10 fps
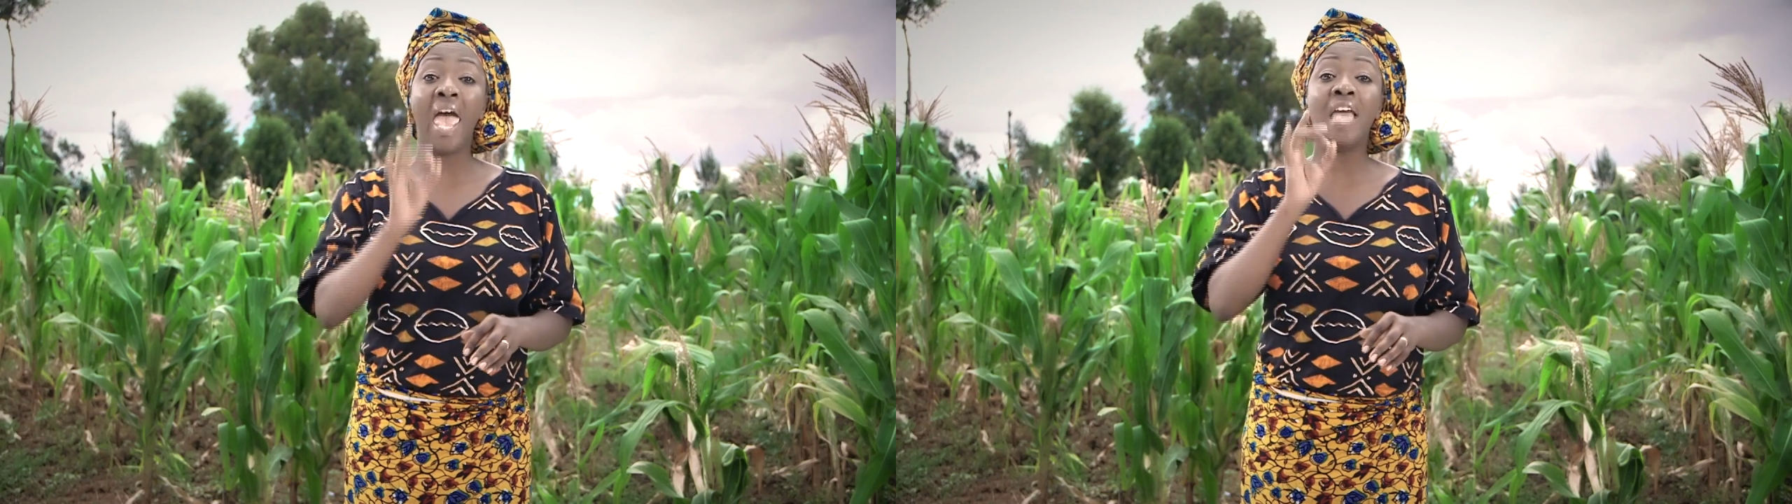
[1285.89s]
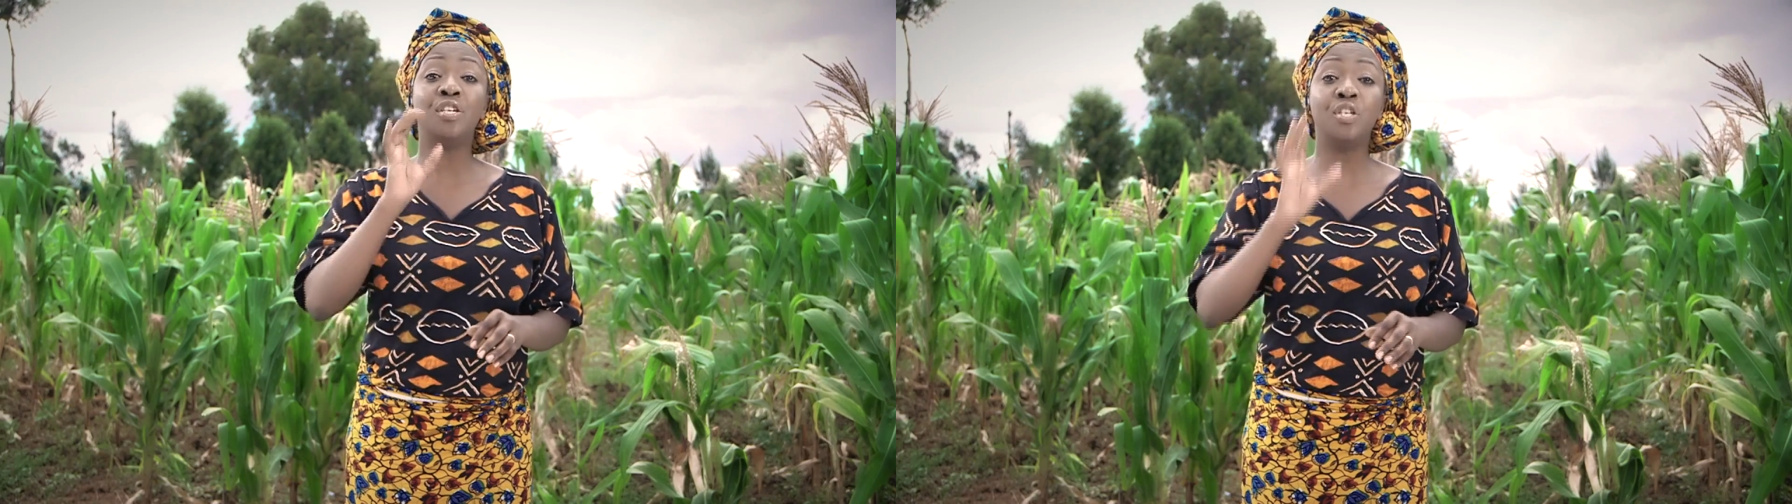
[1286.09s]

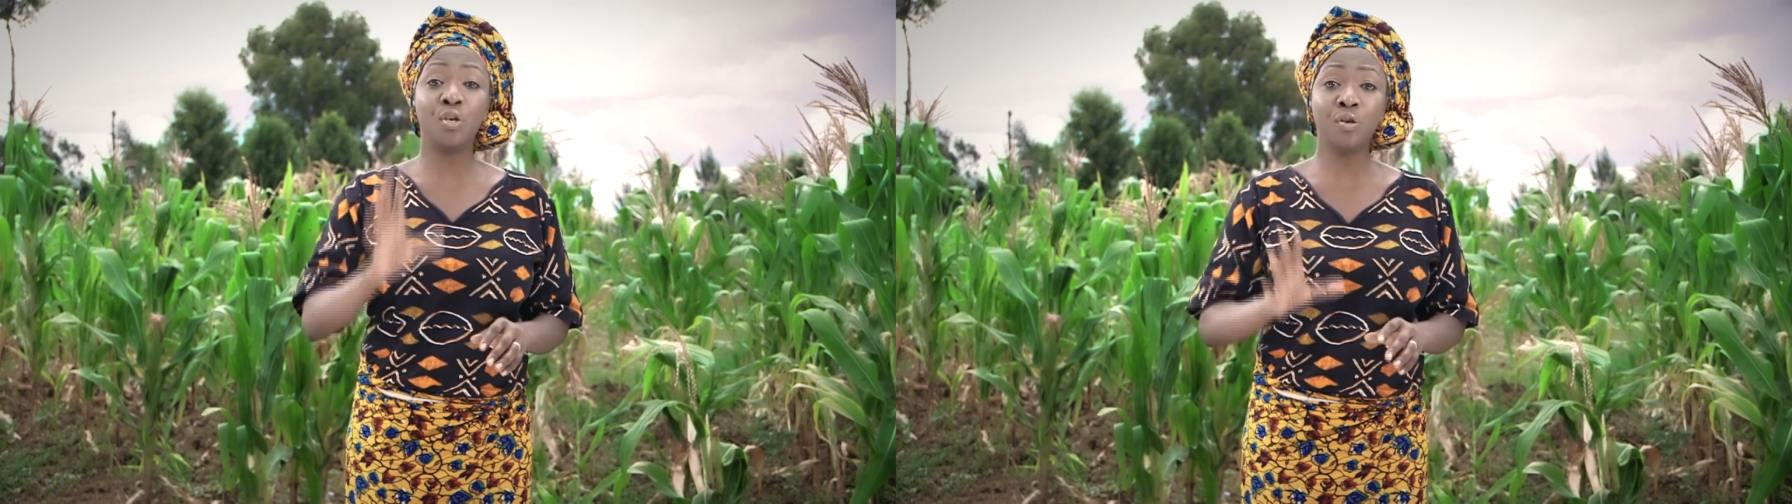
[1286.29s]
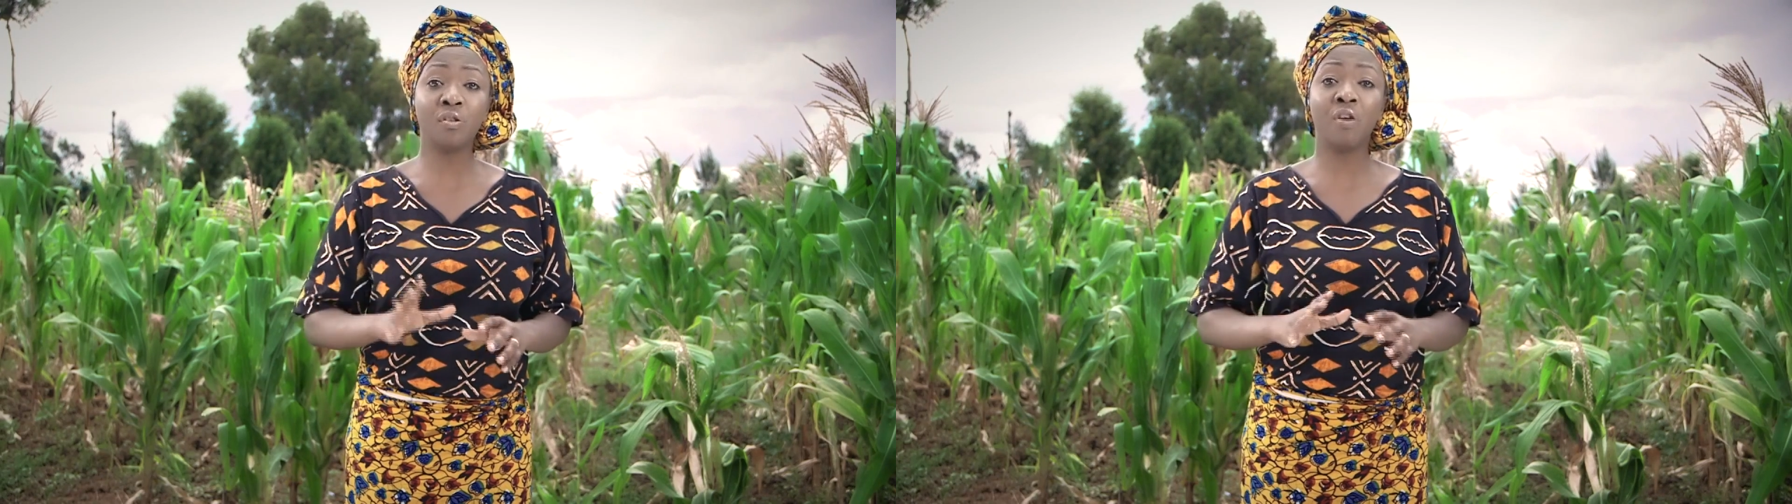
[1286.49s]
and
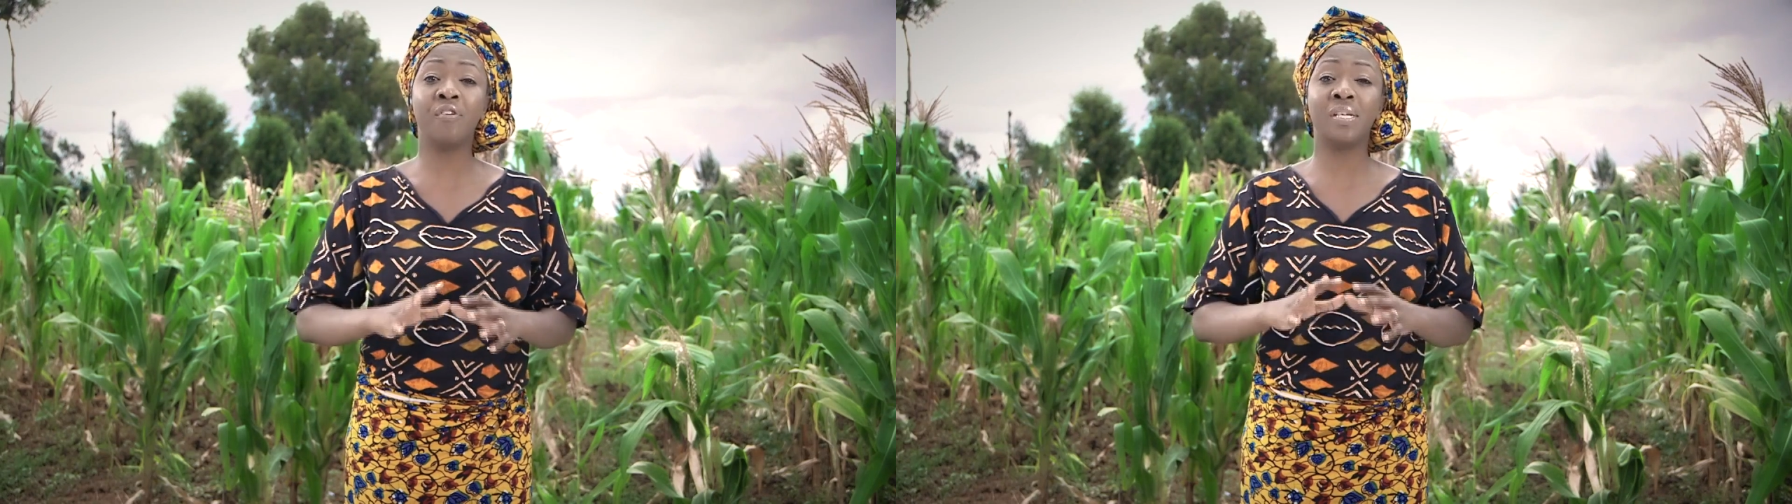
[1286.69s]
use of